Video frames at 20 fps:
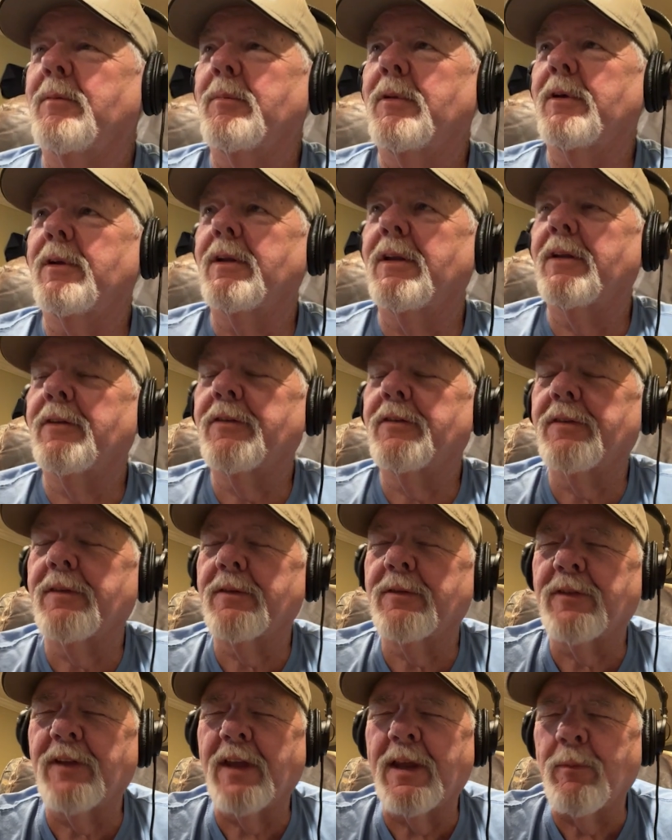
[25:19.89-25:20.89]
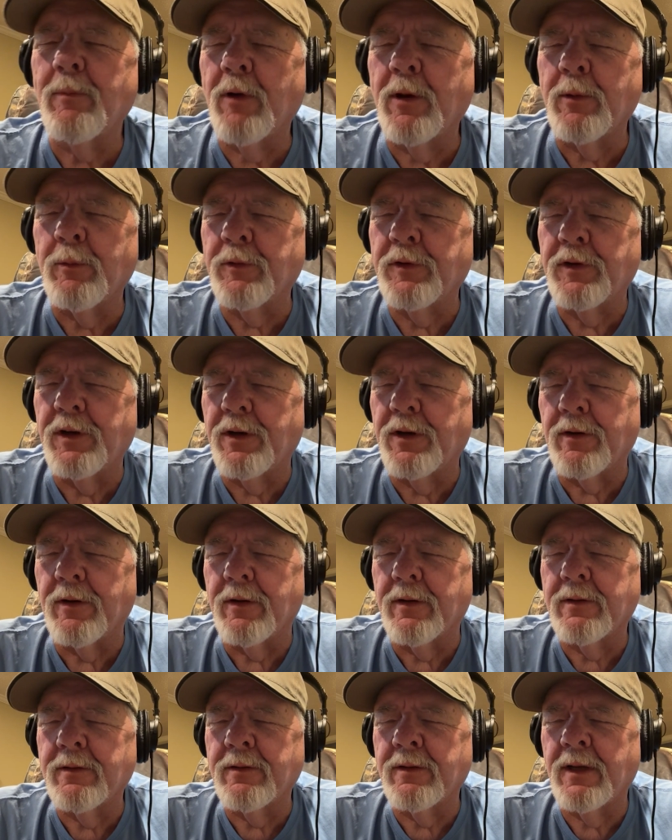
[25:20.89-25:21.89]
But it's the same way with deer
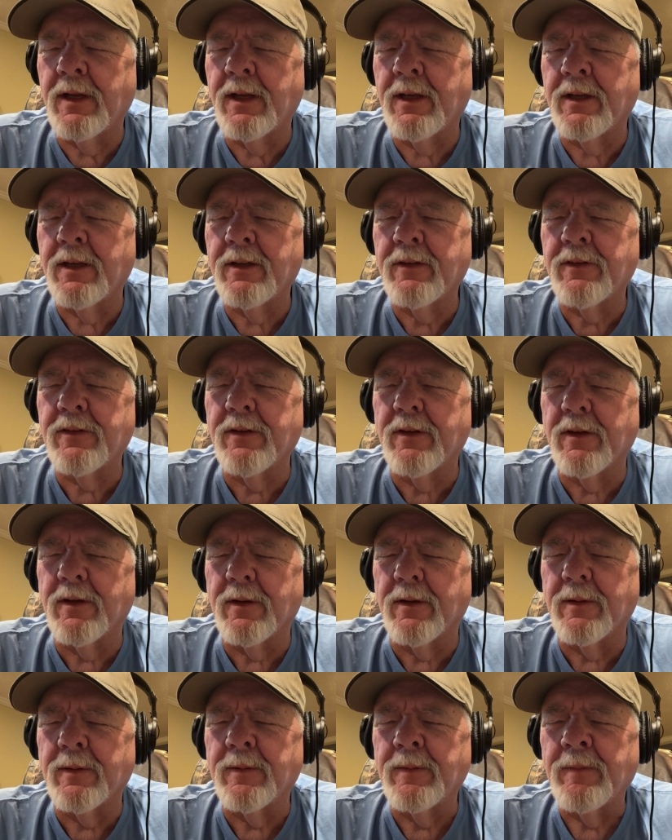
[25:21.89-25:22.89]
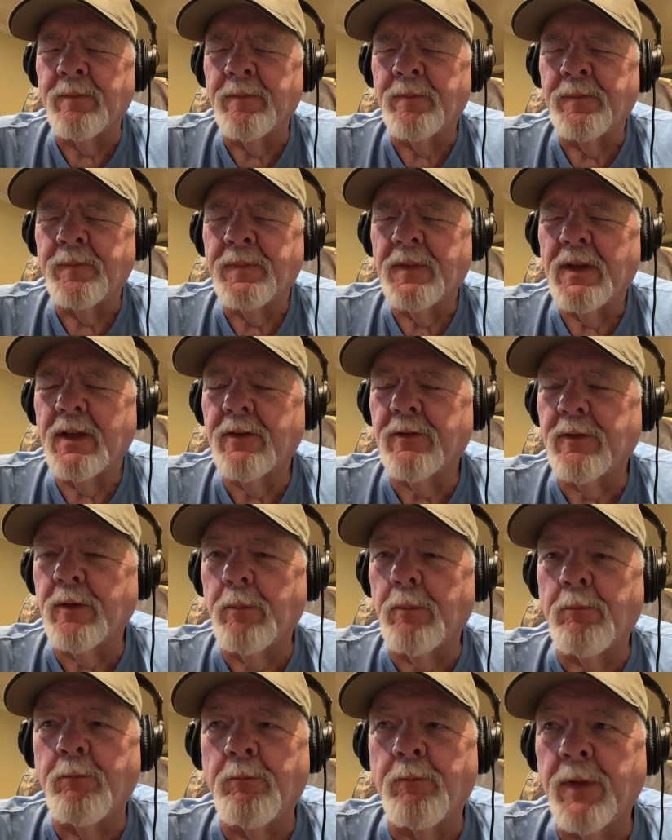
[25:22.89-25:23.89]
hunting. Yeah, it's a
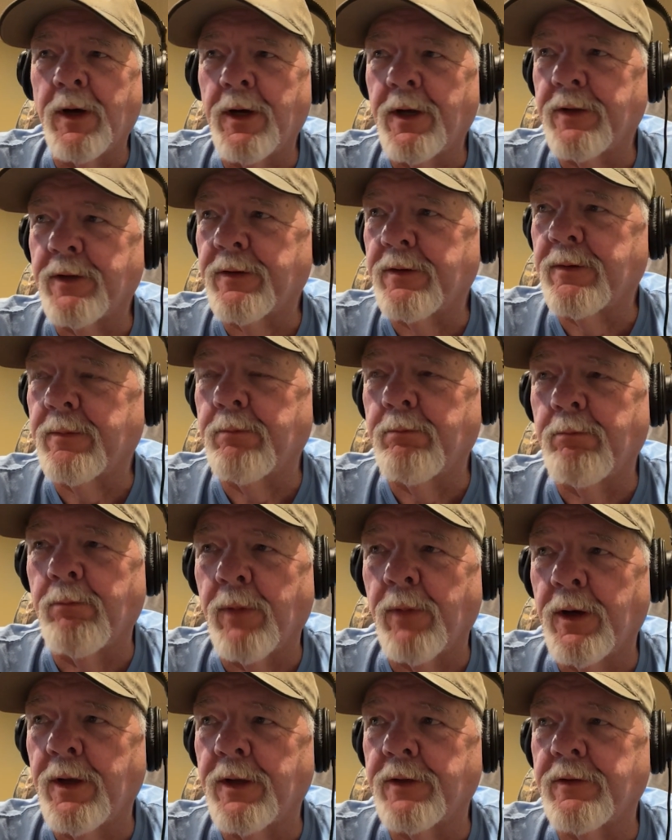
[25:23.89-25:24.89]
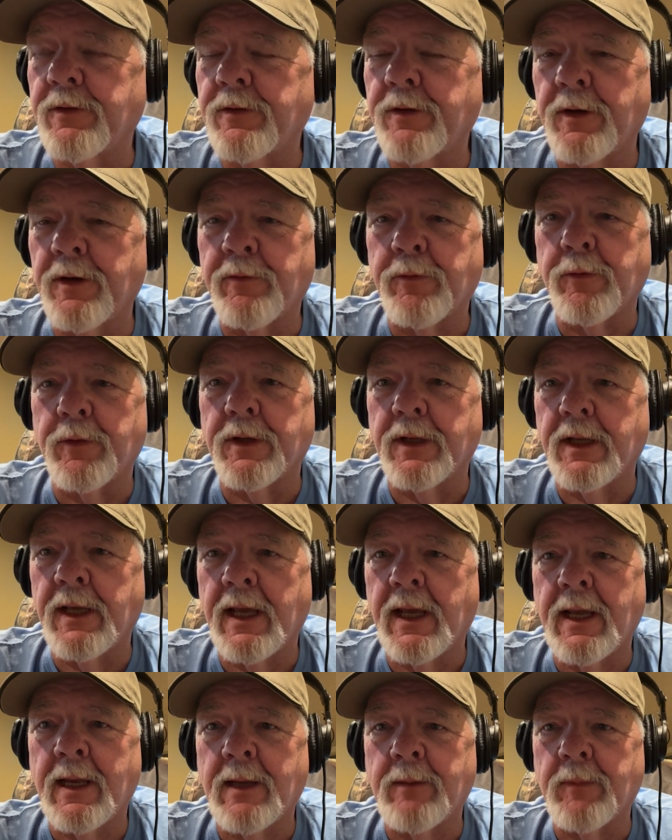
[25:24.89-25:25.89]
much, much different
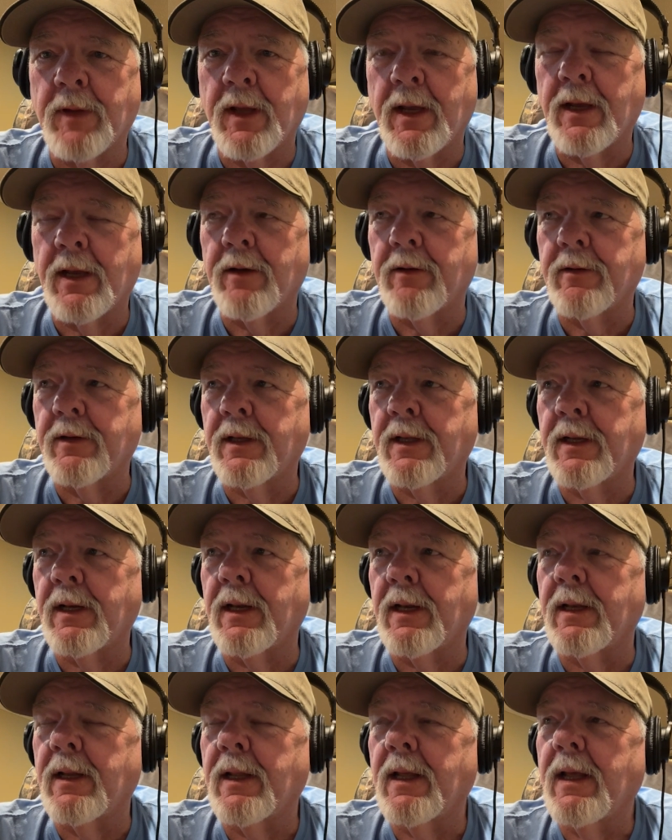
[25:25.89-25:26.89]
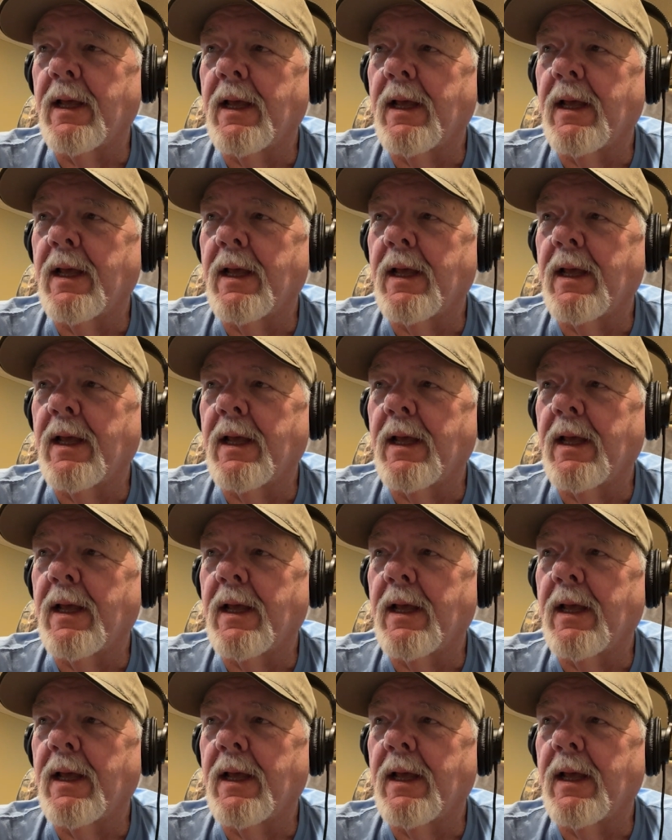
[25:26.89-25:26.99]
game now. And